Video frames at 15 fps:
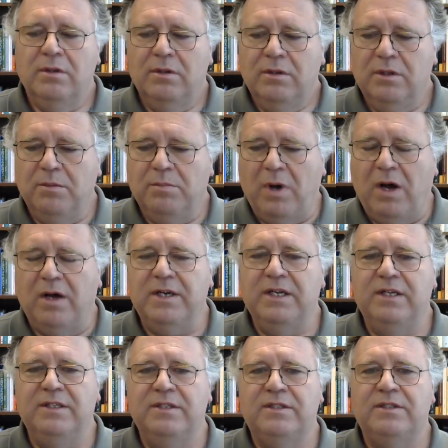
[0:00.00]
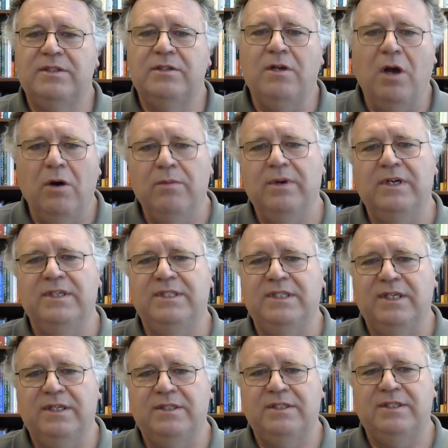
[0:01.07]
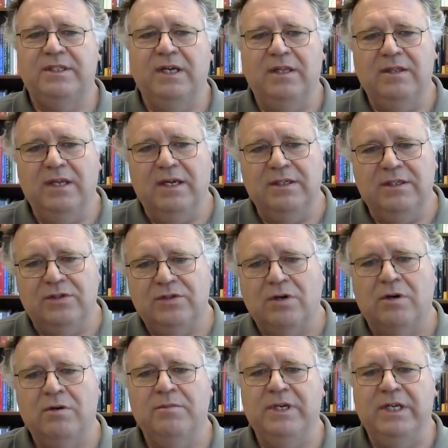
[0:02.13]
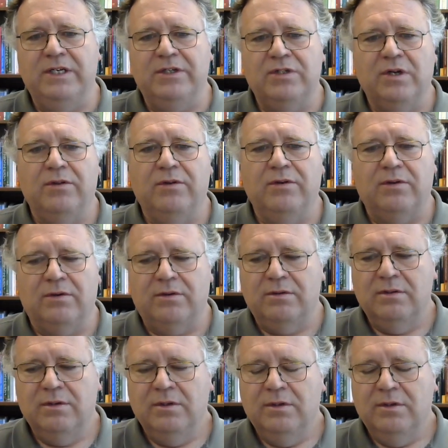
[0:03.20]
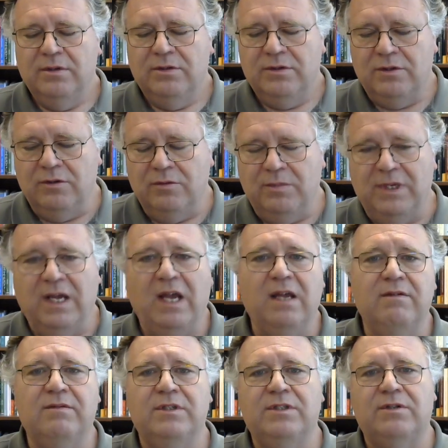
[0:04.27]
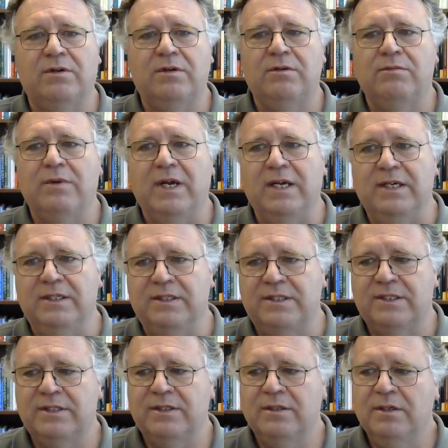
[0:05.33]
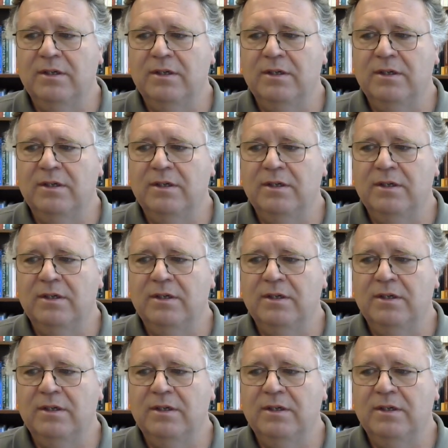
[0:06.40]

the bodies coexist and they determine each other to behave in certain ways.